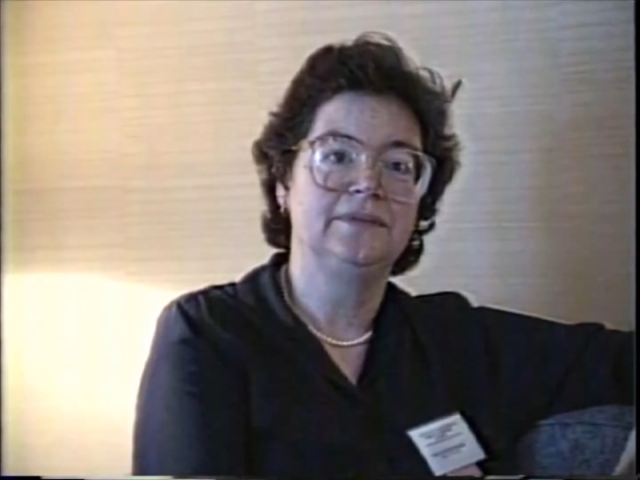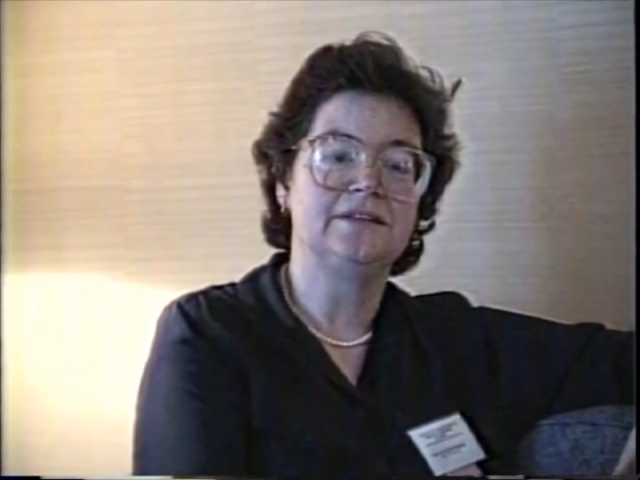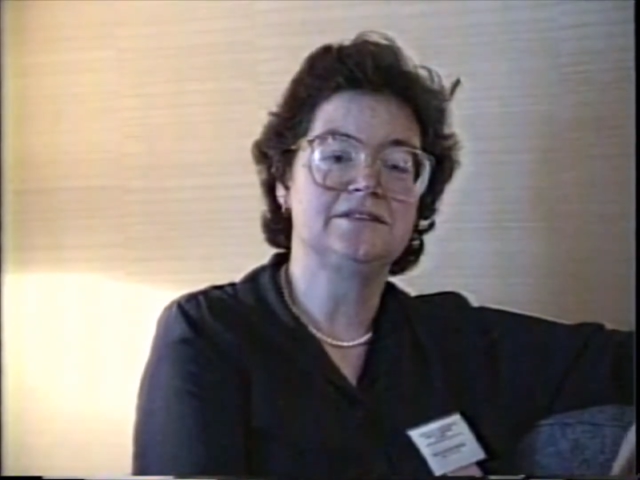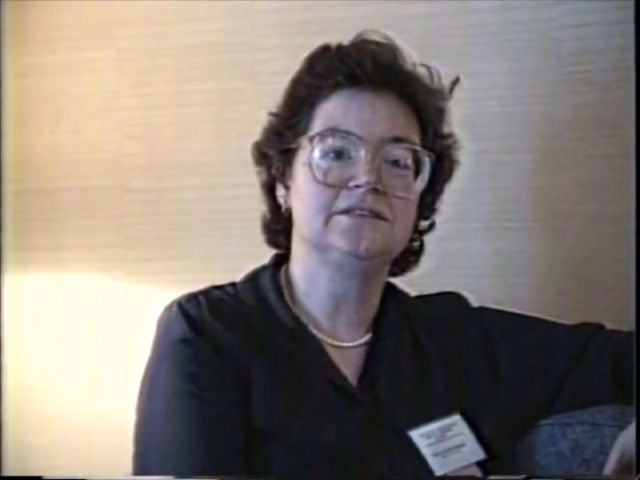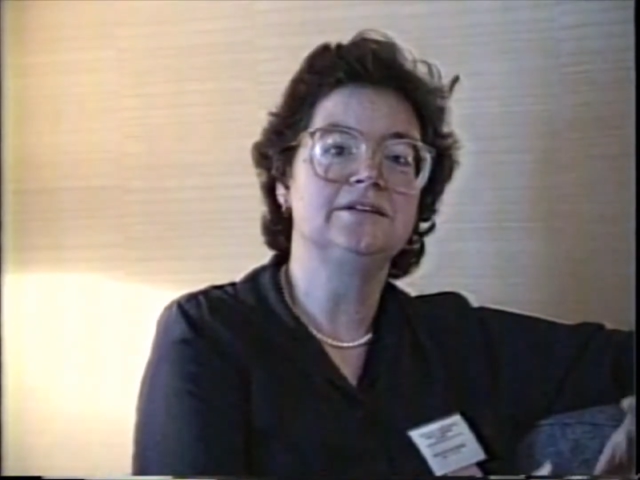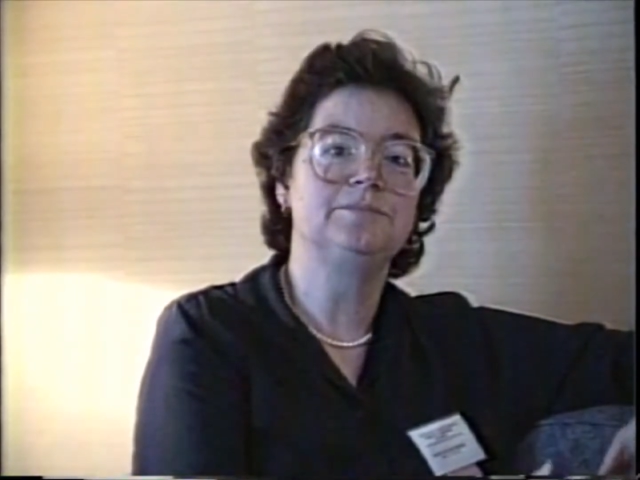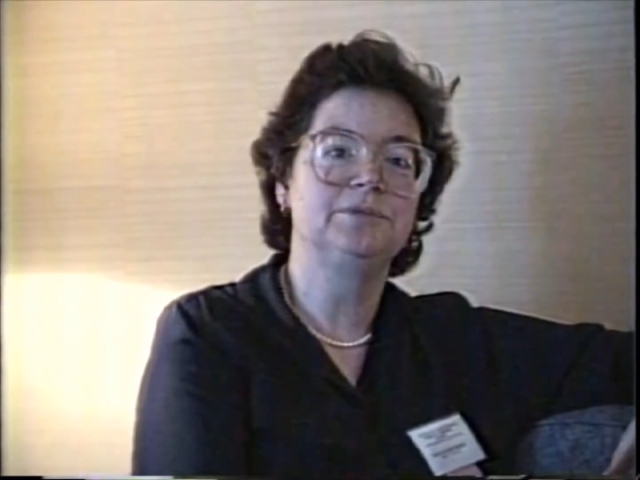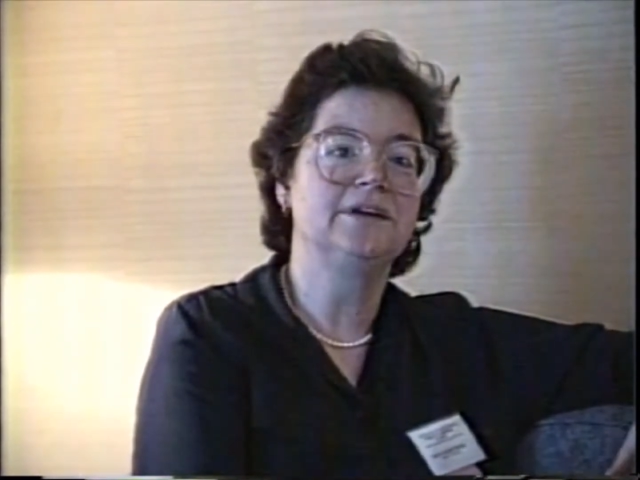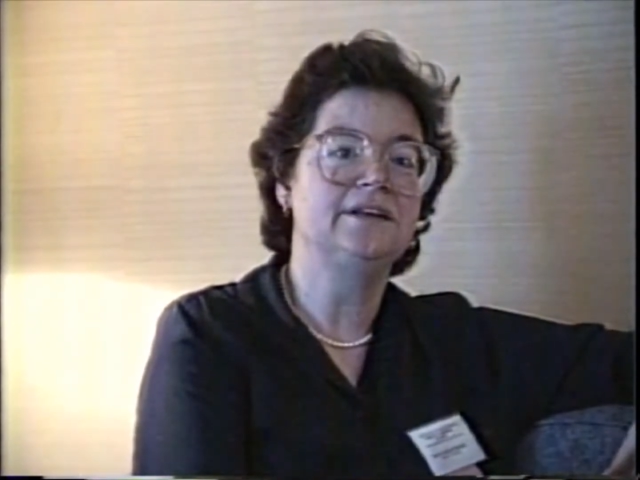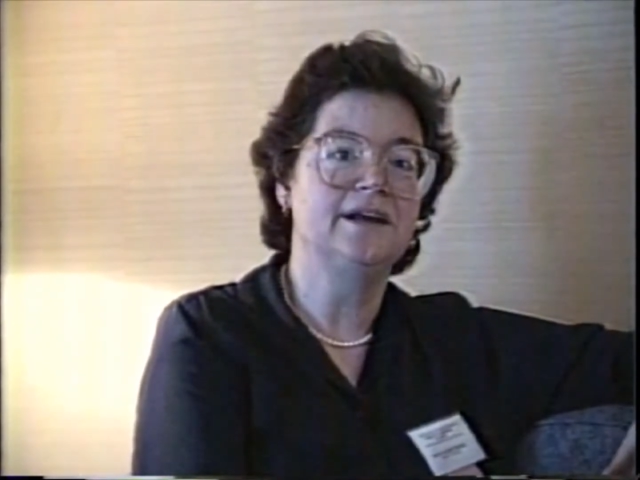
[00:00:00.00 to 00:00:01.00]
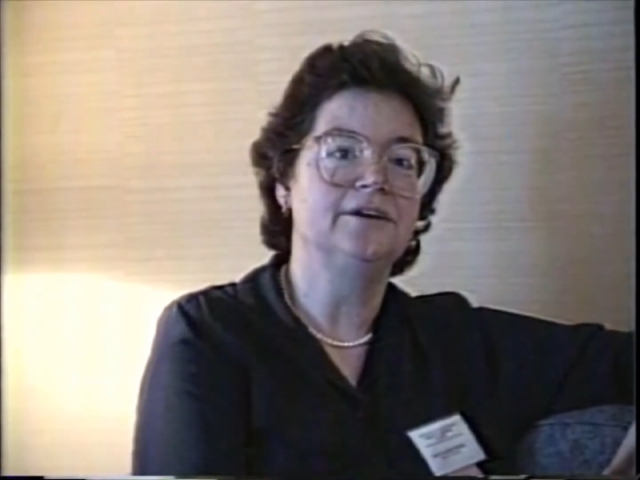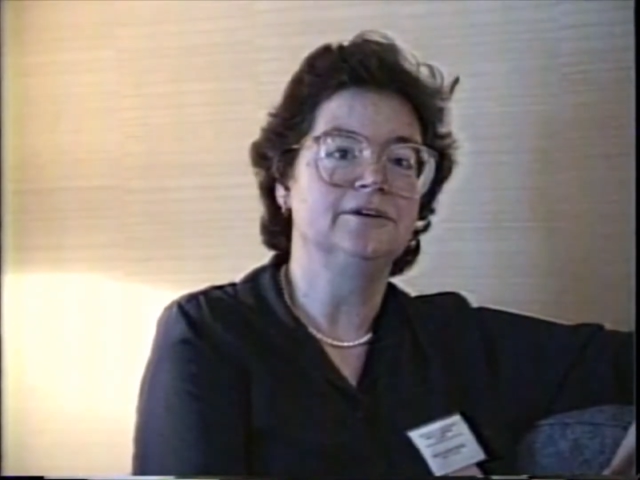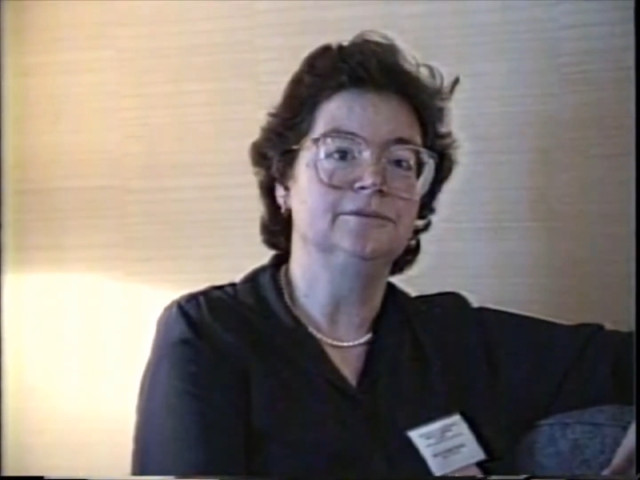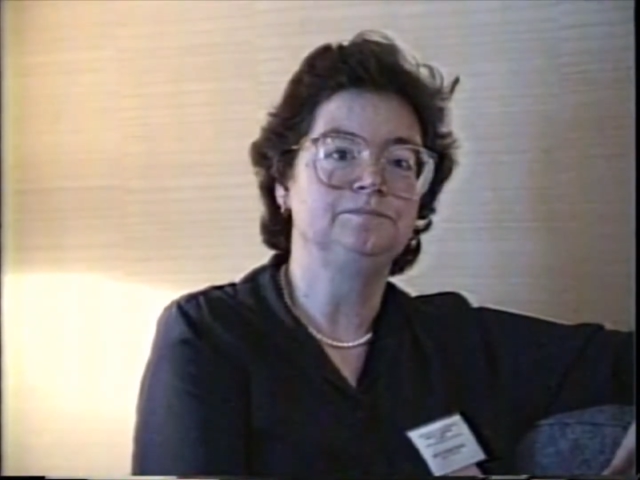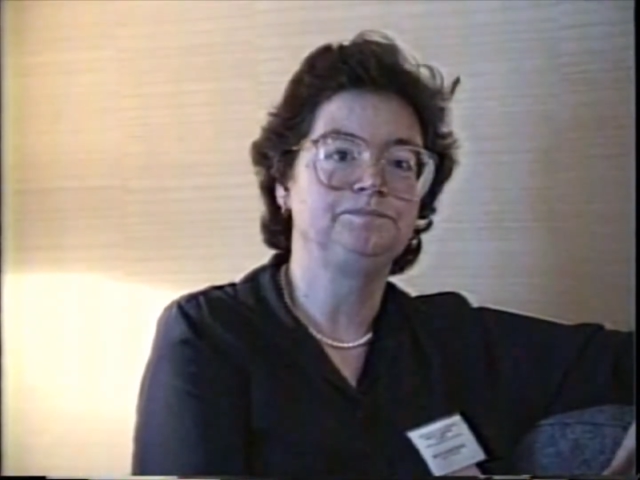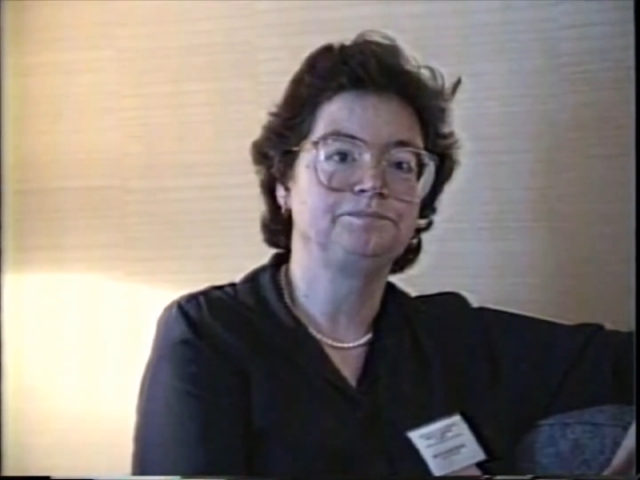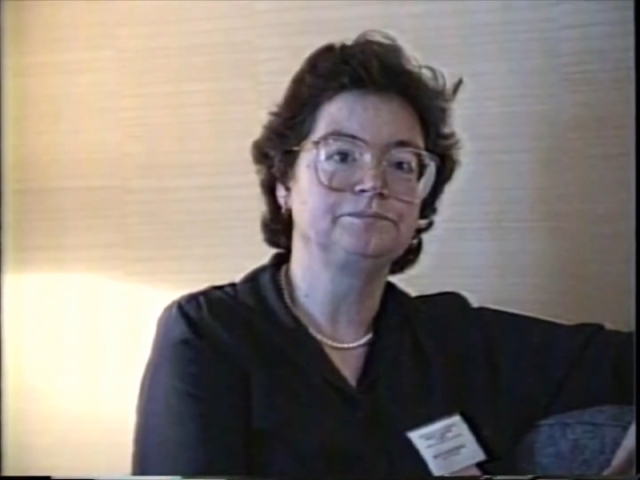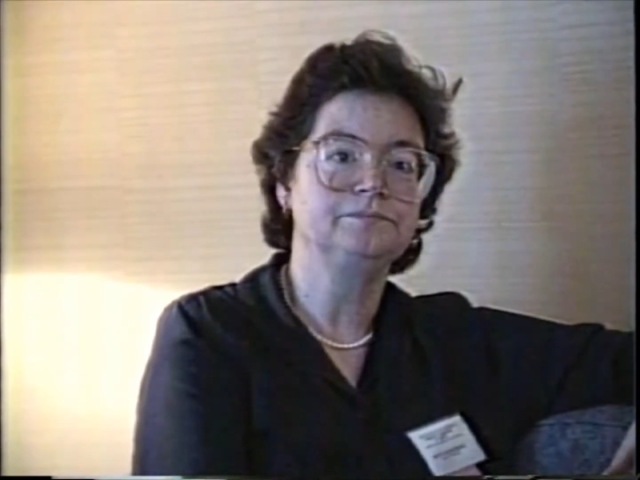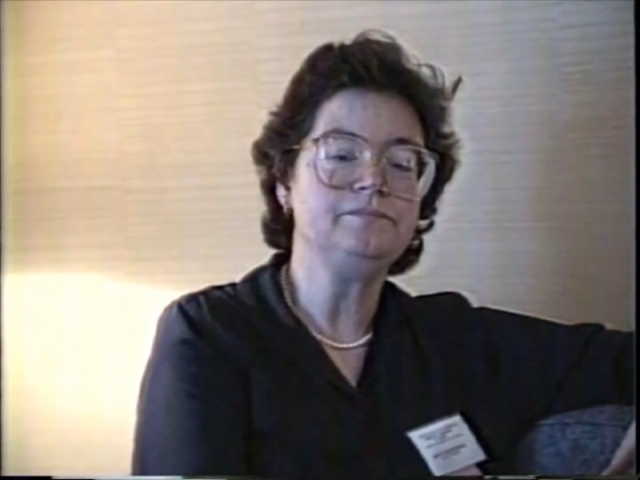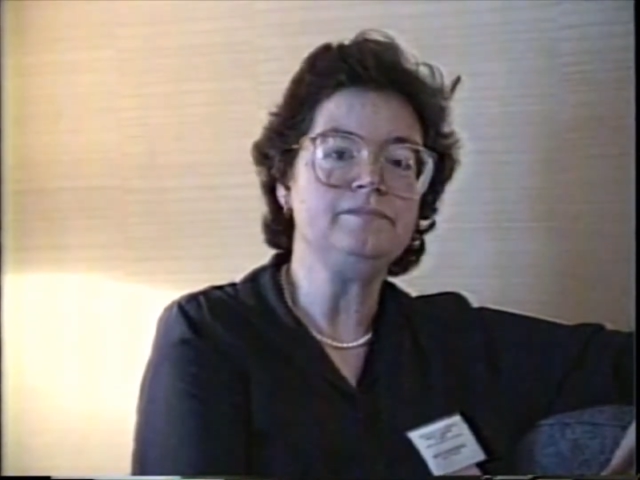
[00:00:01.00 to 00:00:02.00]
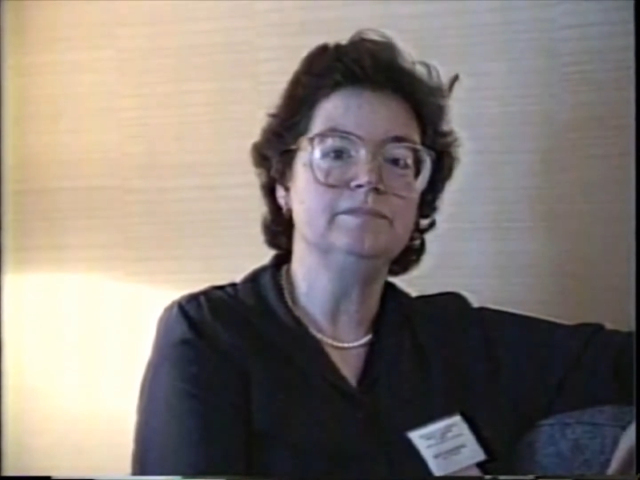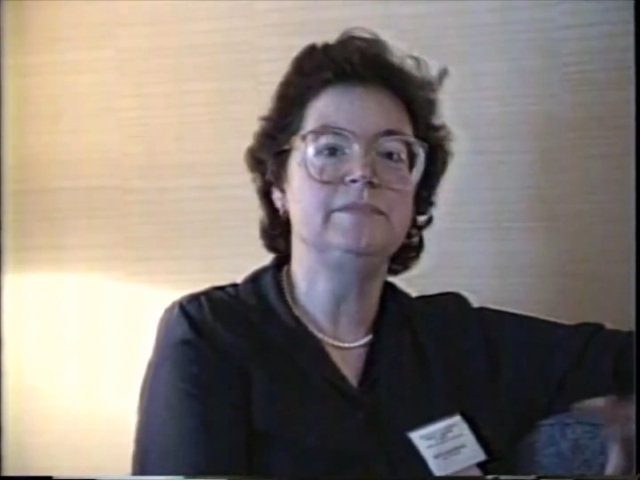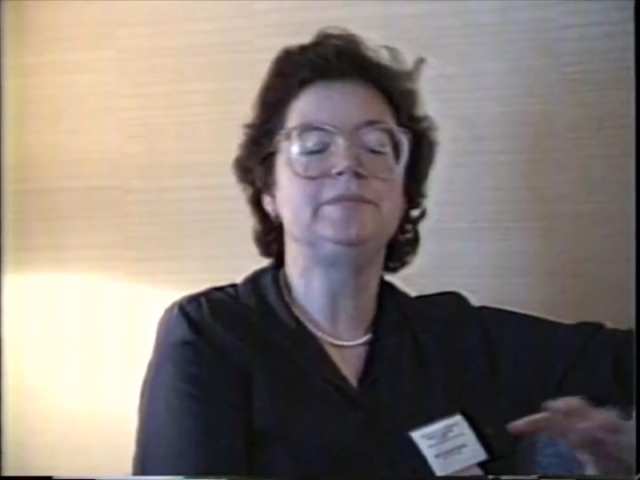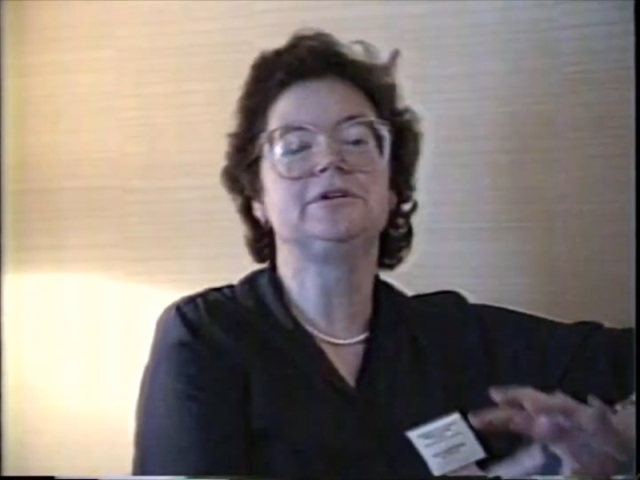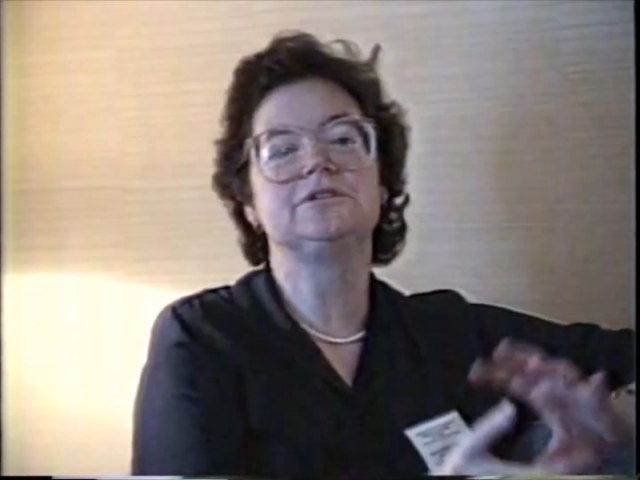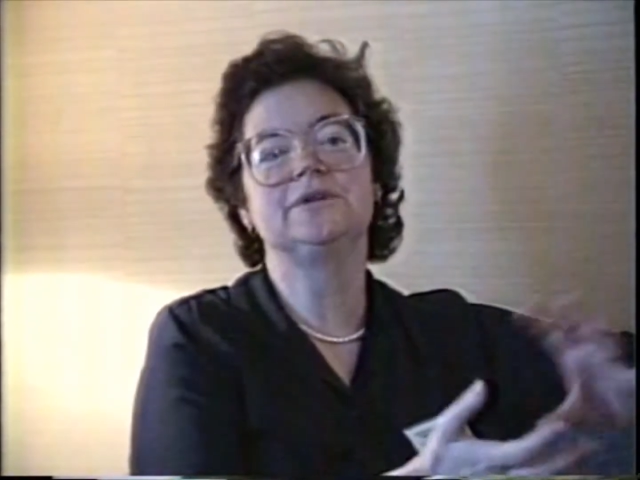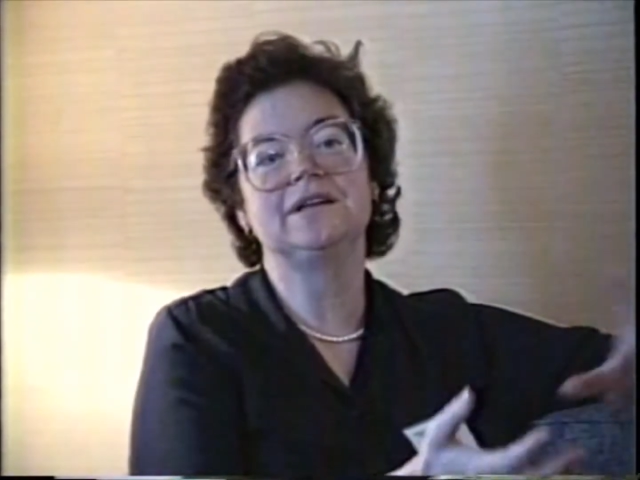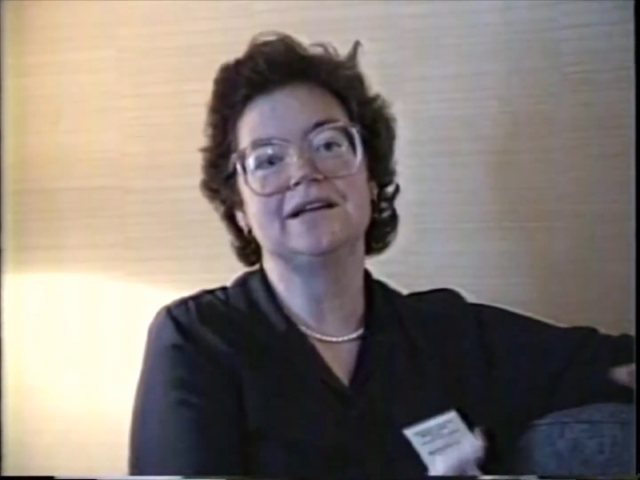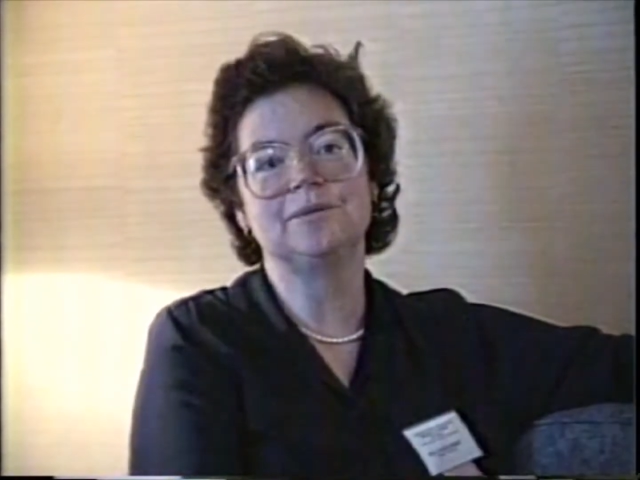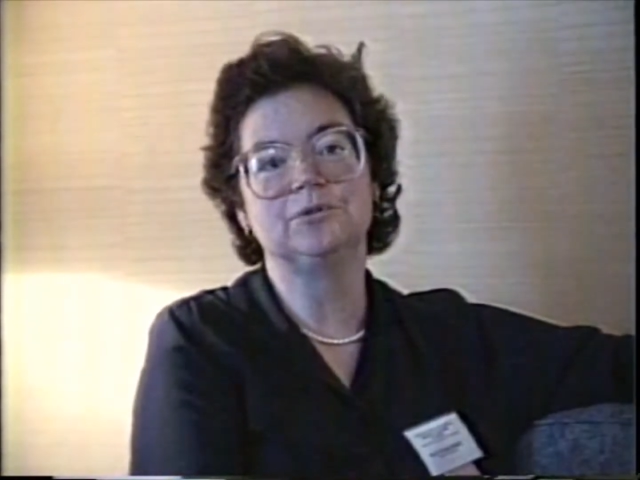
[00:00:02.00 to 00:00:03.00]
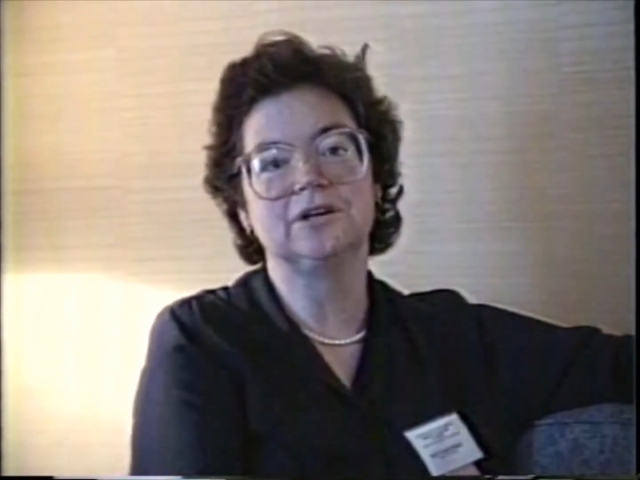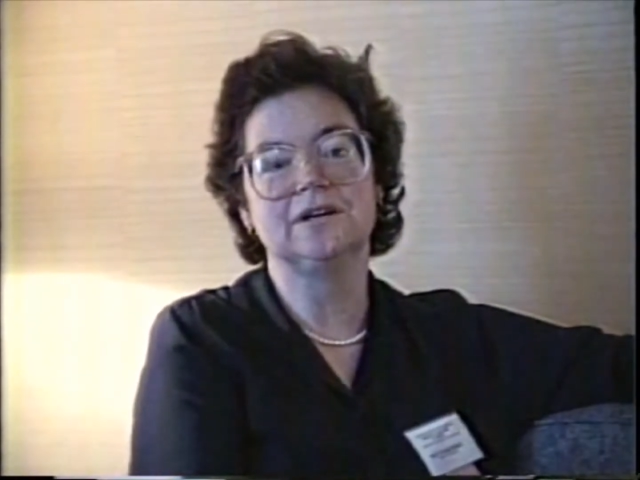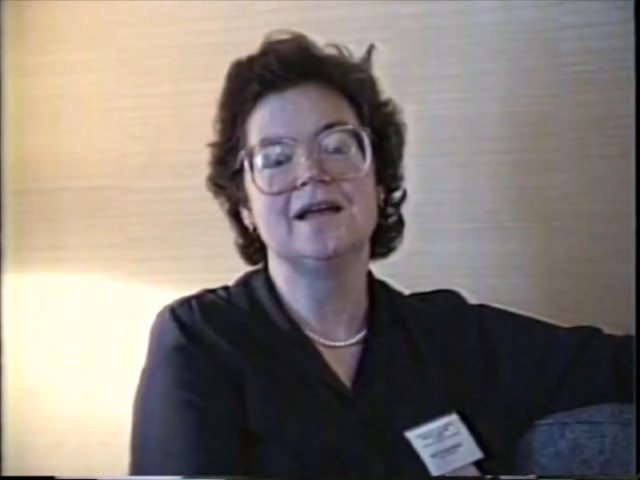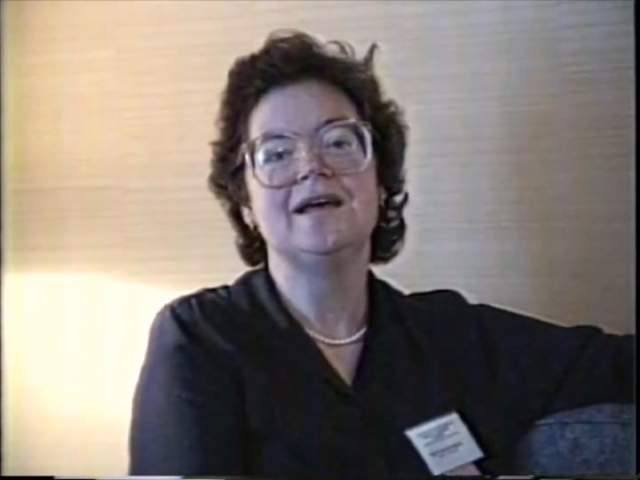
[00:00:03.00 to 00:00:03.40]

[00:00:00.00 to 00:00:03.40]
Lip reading: It's still pretty narrow. People are doing a lot more,